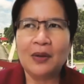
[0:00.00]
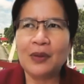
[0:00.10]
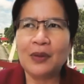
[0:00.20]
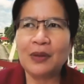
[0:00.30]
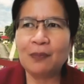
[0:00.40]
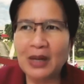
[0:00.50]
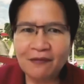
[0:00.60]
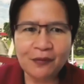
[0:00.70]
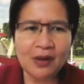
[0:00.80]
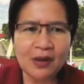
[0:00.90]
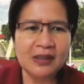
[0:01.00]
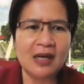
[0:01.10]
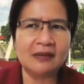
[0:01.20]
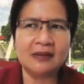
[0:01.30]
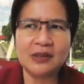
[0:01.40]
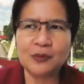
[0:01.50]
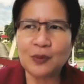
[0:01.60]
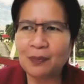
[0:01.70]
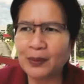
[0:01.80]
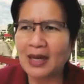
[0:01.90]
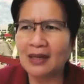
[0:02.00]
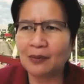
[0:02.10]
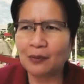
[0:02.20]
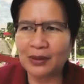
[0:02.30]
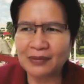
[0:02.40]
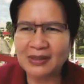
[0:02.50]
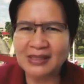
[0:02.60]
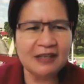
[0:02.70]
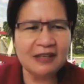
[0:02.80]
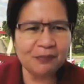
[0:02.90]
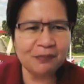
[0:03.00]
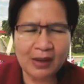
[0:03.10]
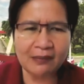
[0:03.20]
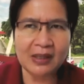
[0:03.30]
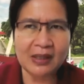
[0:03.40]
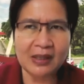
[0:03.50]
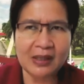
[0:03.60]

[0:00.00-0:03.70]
We pray for our donors. We pray, we receive prayer requests.